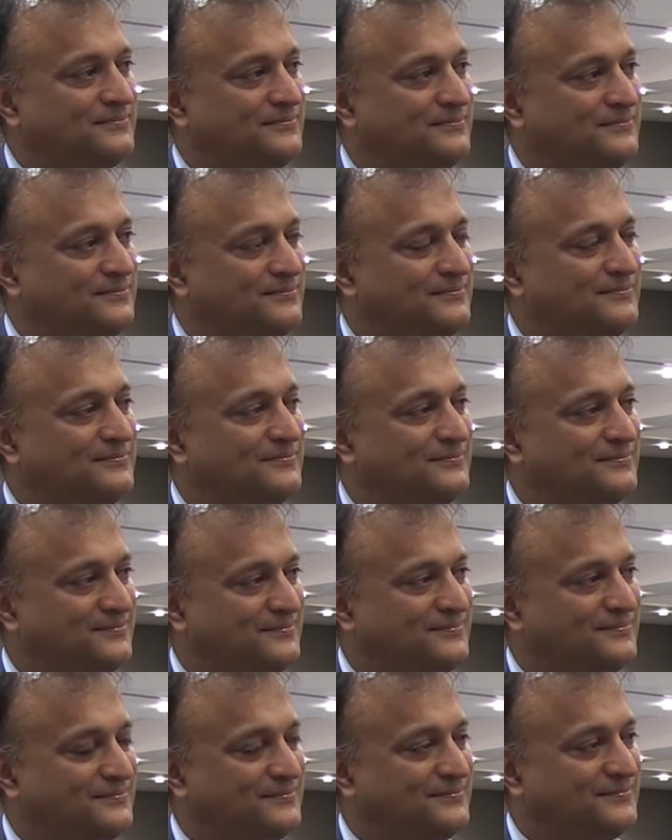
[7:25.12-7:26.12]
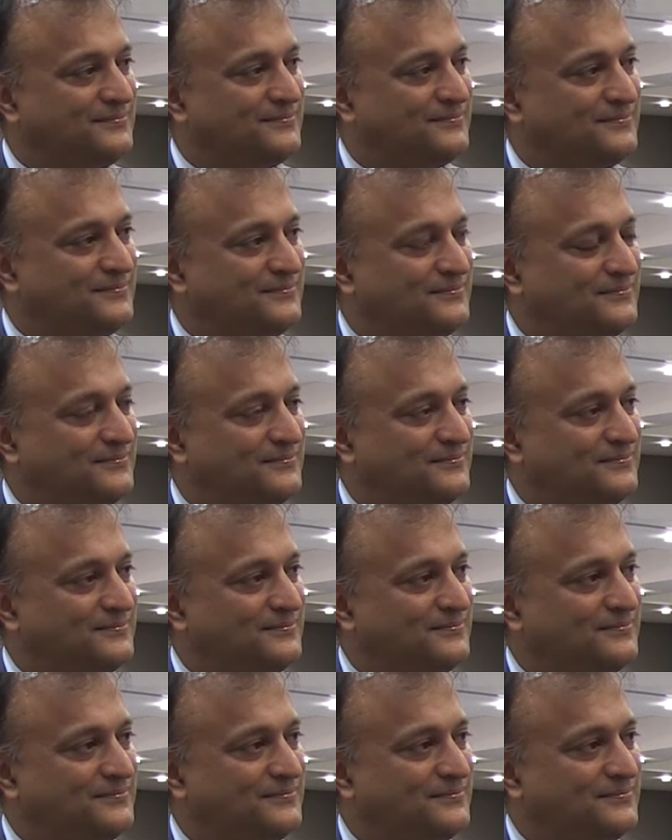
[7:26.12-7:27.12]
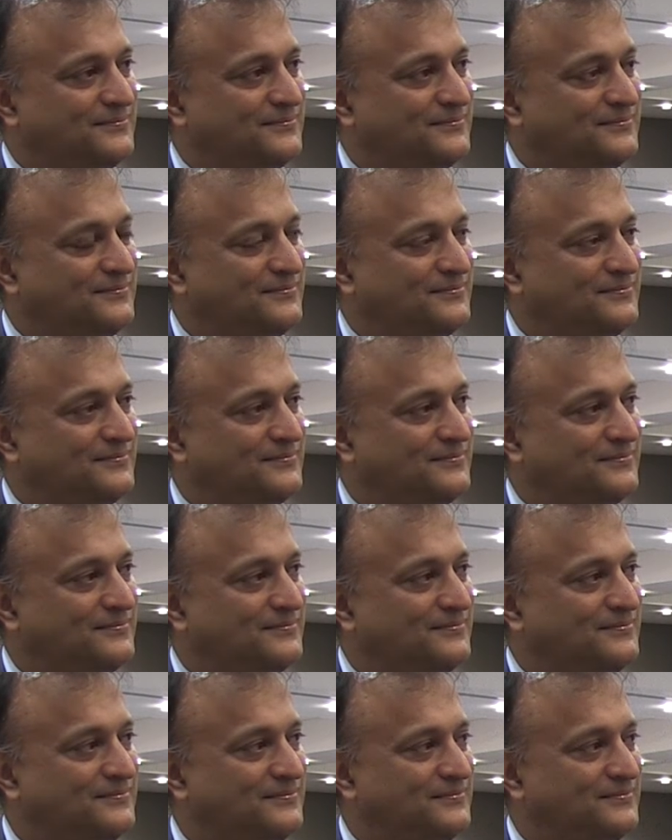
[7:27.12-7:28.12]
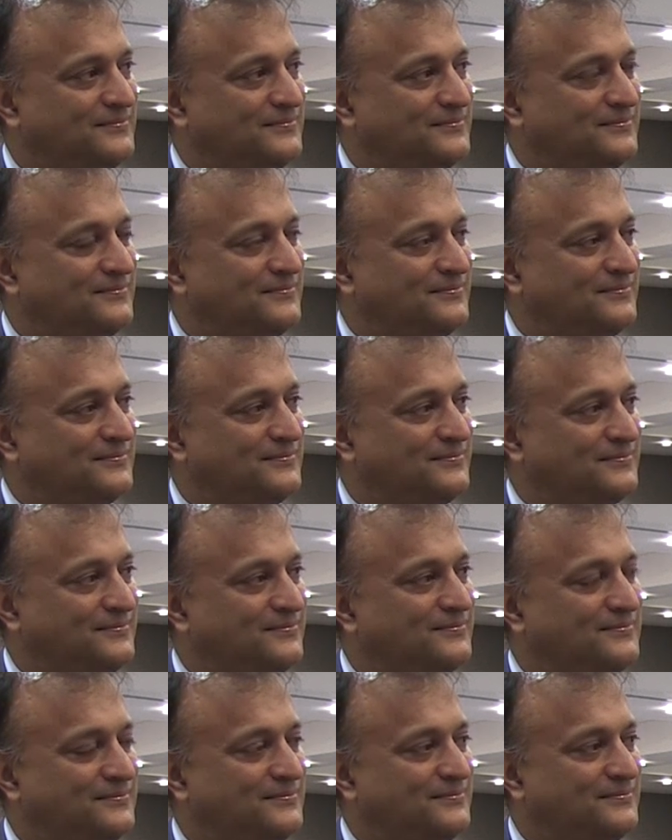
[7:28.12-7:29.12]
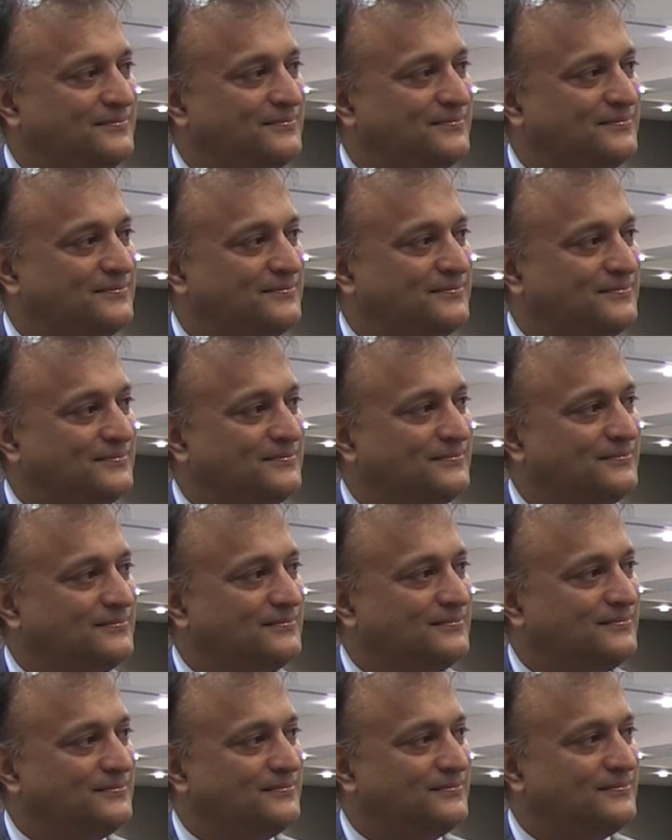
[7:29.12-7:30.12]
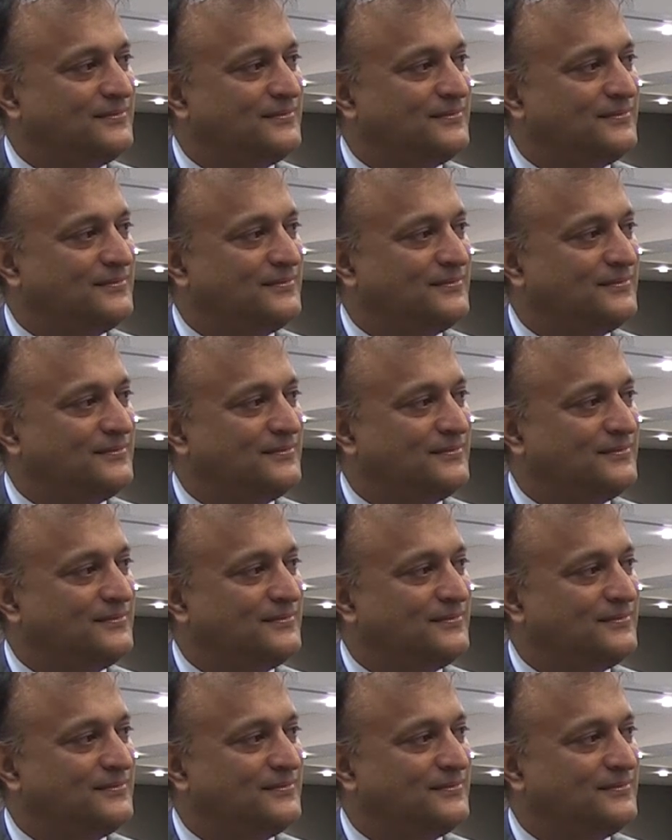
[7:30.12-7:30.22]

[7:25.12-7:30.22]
This person isn't speaking.